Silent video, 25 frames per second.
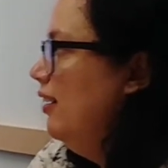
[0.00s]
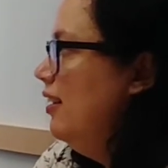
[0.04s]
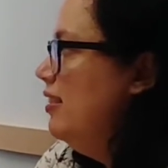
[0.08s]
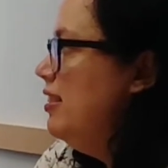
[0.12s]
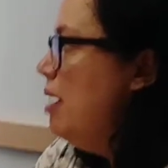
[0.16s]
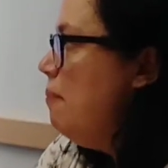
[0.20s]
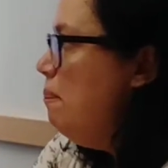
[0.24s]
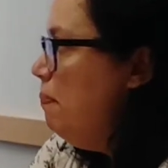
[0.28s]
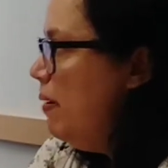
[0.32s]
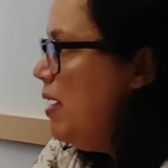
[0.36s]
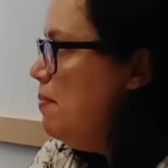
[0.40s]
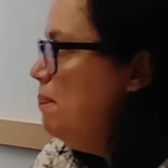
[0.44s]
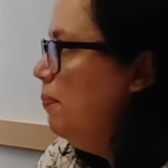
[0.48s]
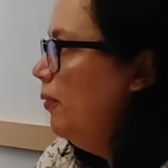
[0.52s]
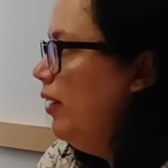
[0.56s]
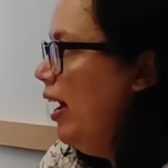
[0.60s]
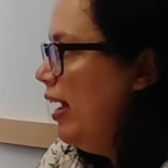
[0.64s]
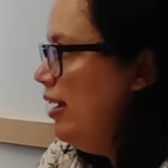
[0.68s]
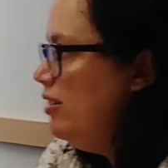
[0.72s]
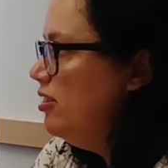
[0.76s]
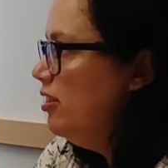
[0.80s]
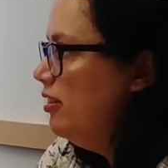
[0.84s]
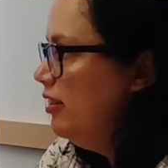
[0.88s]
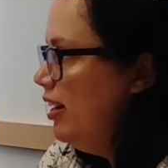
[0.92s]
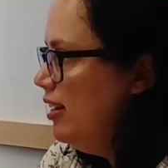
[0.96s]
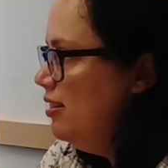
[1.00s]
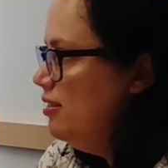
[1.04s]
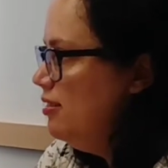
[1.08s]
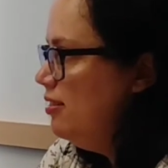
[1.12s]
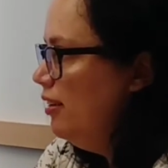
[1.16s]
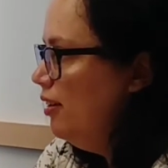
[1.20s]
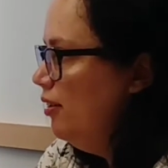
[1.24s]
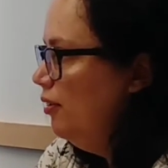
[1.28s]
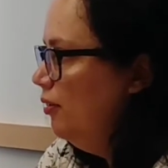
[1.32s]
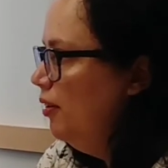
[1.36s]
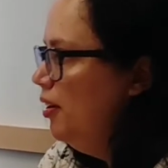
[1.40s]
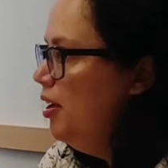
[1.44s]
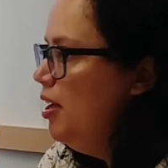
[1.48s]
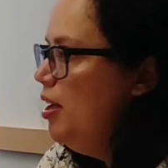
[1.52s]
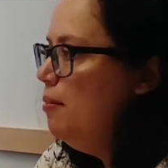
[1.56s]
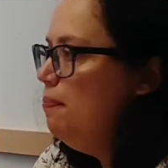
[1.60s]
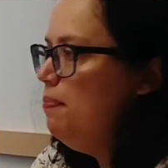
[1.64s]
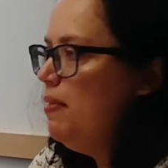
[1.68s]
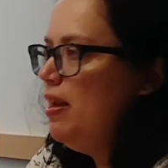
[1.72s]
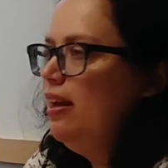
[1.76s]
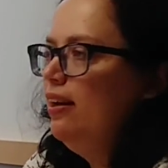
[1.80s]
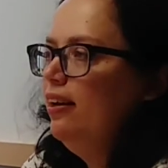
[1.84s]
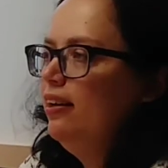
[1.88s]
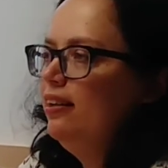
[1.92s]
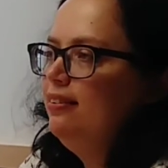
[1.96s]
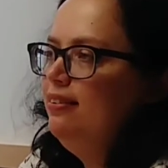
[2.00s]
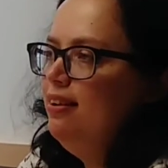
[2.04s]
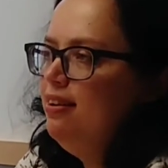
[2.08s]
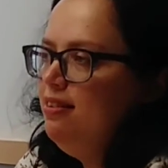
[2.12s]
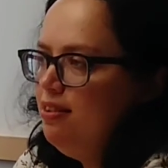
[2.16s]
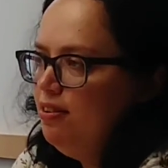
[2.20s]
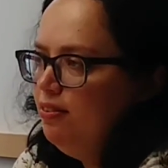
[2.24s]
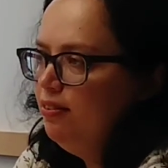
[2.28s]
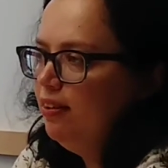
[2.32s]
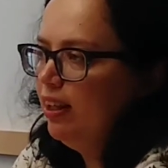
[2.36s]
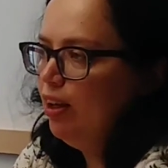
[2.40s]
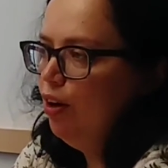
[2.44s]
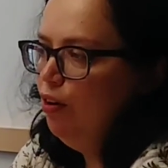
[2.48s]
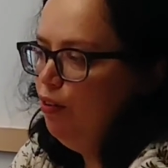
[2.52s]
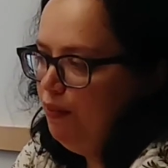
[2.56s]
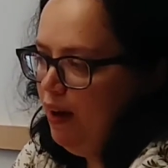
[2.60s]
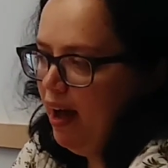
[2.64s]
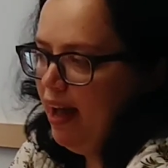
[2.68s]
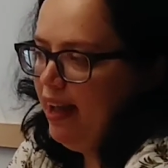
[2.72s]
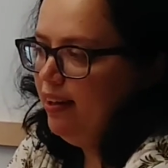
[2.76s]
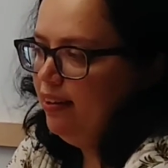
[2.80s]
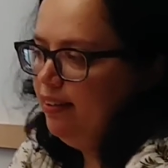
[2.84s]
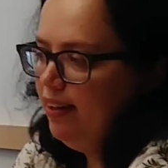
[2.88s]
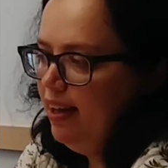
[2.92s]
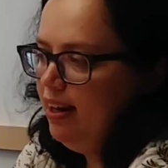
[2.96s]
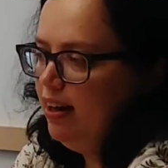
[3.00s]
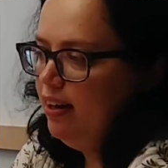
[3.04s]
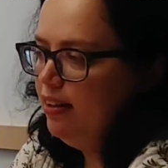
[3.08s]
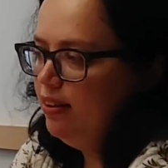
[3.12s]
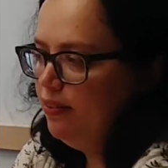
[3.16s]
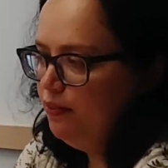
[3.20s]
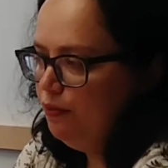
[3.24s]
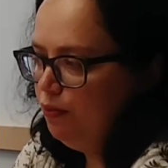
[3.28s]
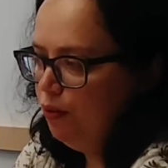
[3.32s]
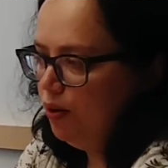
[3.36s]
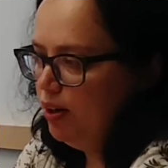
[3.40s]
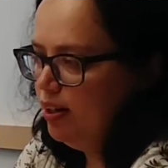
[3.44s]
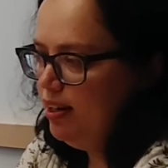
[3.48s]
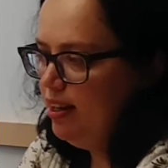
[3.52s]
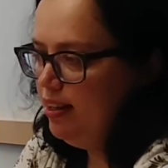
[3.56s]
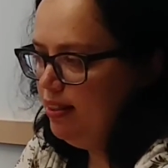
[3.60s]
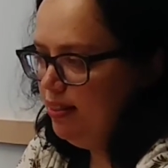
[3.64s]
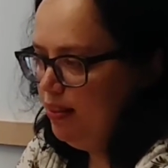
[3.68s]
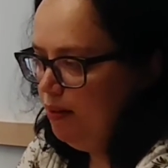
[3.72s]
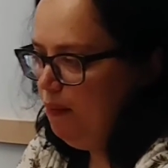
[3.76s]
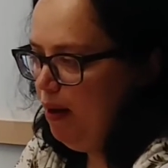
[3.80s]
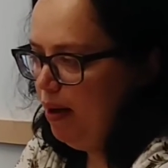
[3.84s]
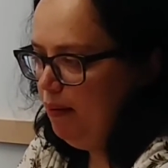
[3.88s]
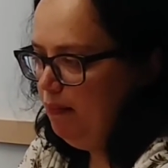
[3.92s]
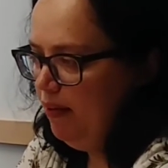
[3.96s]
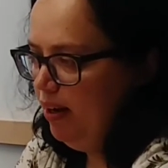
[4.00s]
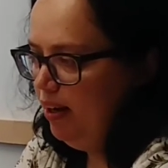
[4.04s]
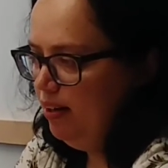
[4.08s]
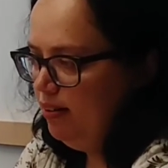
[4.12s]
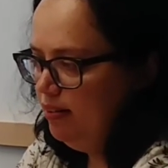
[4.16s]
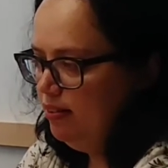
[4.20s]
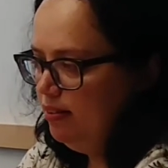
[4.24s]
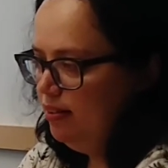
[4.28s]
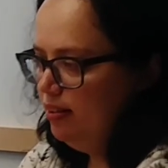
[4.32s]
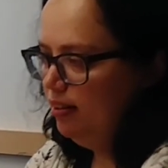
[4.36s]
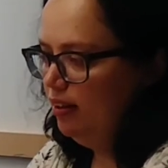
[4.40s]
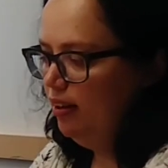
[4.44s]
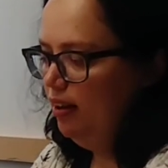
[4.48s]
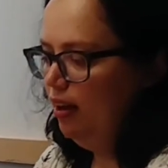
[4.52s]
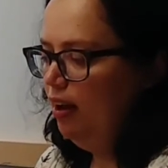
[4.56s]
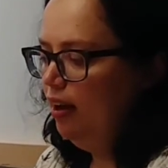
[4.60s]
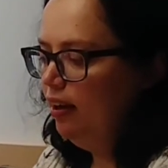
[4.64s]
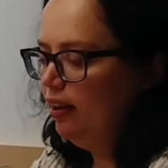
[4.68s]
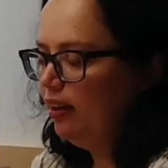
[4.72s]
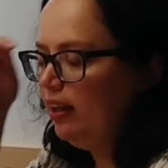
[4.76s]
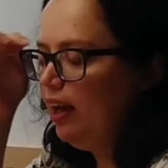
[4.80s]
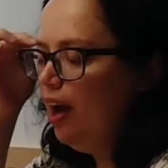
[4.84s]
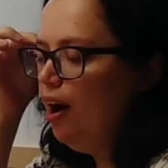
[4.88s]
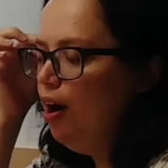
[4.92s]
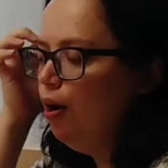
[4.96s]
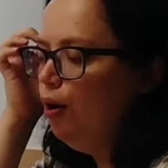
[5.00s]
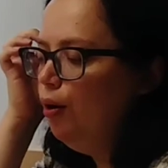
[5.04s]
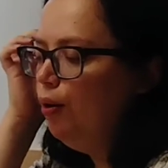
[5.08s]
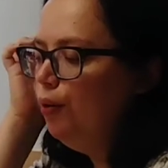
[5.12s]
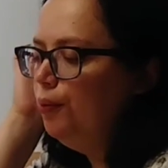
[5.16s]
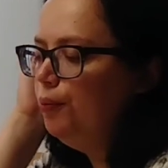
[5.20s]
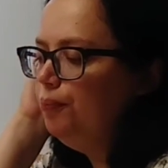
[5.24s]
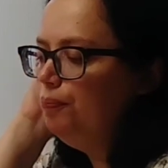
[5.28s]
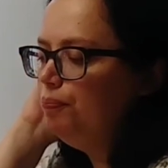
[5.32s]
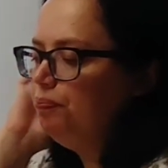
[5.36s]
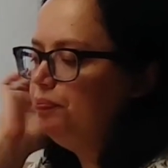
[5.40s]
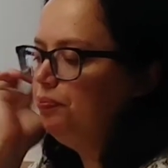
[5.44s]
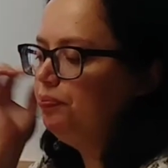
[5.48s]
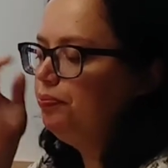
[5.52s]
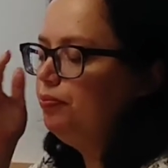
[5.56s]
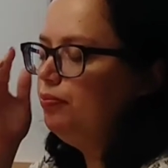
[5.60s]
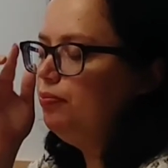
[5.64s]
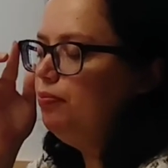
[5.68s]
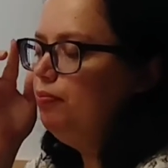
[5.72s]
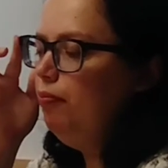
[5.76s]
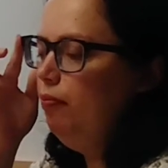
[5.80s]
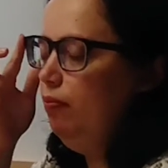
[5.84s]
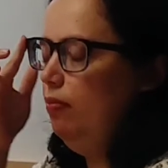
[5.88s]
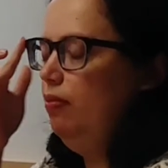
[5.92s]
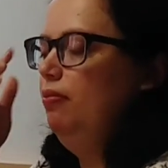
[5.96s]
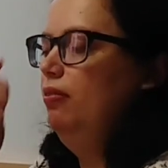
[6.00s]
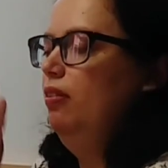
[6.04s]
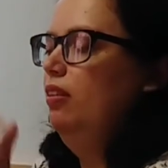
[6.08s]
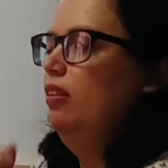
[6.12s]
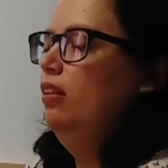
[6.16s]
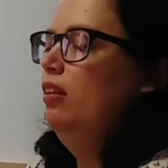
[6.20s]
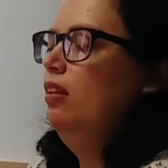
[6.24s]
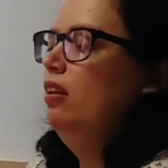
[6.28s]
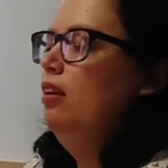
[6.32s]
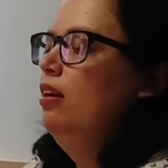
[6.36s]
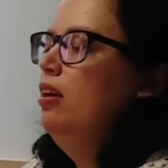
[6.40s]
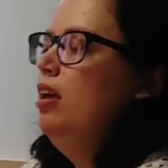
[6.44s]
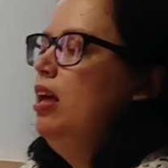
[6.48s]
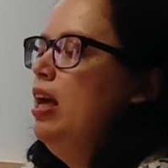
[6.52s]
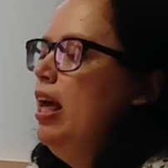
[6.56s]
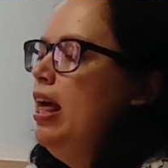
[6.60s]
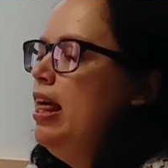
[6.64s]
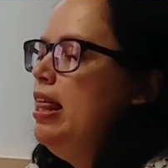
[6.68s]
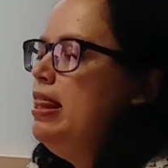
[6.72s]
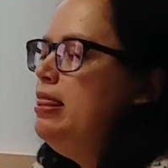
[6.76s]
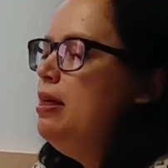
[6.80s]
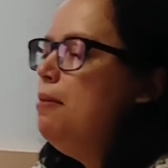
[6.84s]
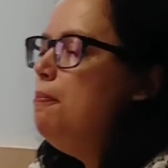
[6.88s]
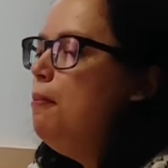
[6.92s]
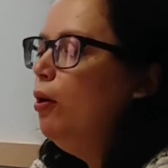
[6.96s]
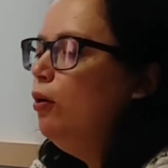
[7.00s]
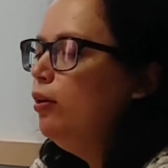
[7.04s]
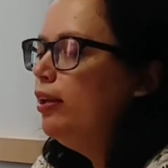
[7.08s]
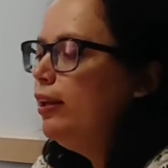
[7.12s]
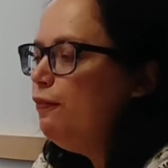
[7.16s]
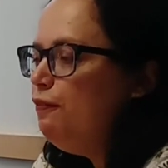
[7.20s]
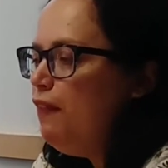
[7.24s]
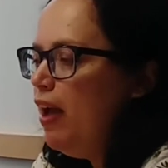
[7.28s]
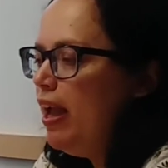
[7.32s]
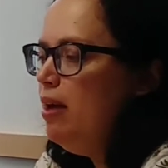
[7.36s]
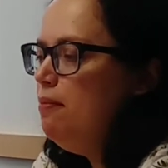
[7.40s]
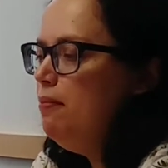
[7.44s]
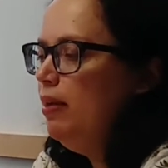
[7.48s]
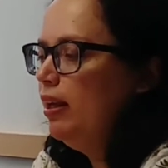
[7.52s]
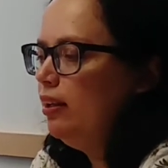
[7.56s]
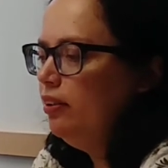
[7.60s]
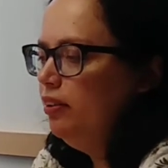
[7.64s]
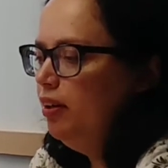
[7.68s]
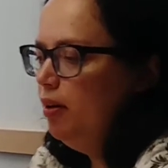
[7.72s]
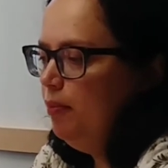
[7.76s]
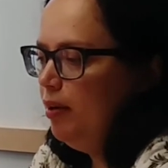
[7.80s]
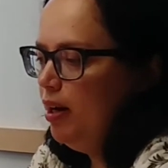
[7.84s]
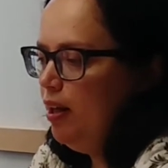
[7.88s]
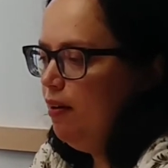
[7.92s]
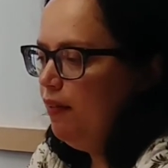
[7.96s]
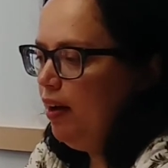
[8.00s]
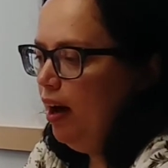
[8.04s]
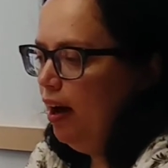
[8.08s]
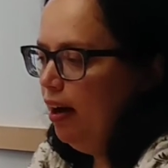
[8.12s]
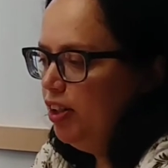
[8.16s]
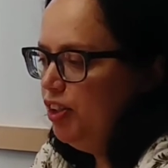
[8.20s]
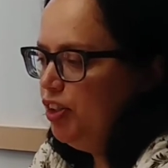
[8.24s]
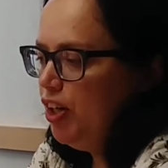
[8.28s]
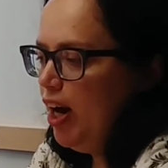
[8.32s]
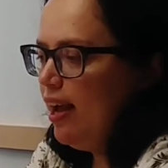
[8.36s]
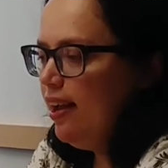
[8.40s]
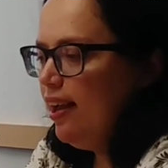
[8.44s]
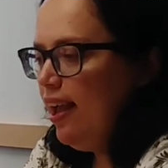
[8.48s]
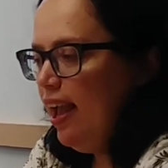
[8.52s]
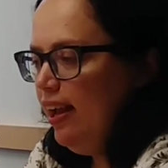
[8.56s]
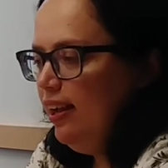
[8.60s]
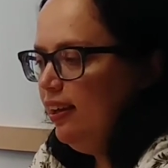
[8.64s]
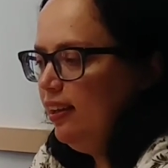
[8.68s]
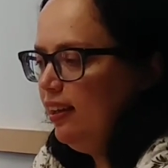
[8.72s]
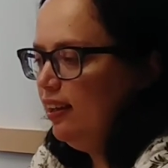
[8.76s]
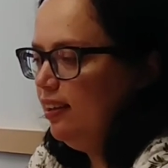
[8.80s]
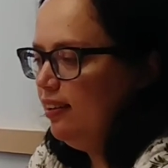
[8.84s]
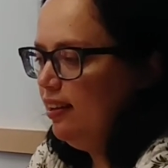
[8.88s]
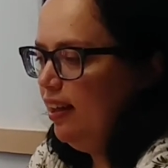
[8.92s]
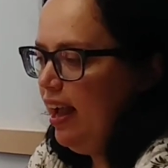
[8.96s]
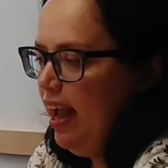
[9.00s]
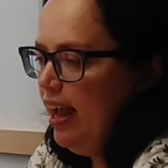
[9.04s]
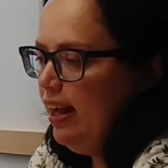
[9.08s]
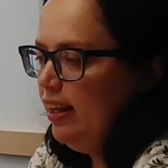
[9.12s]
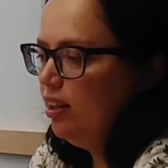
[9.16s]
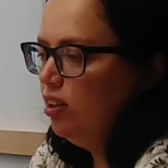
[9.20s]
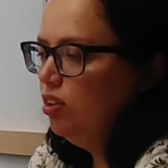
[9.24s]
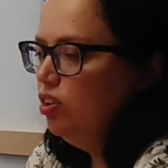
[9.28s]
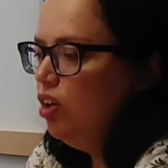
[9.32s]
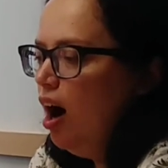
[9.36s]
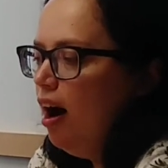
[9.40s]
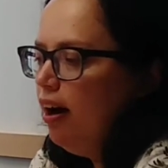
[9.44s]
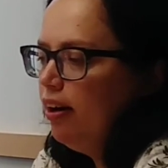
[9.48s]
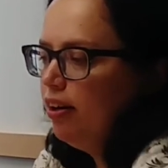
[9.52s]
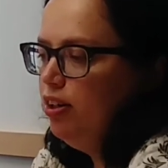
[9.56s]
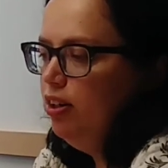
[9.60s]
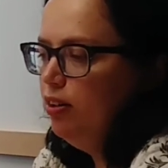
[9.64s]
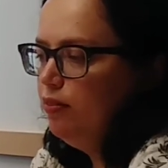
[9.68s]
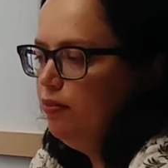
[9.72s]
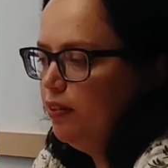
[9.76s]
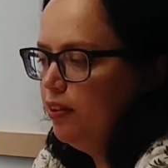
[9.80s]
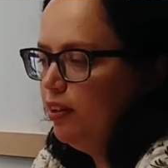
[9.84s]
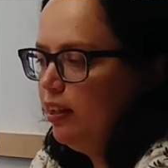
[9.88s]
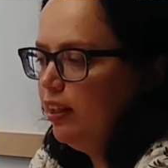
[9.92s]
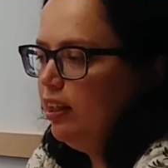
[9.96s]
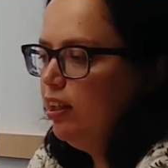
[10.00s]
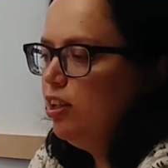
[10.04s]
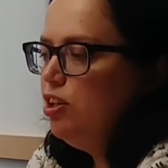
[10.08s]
that people entered into, because to do so violated the 14th Amendment. So the most famous liberty of contract case is the case of Lochner versus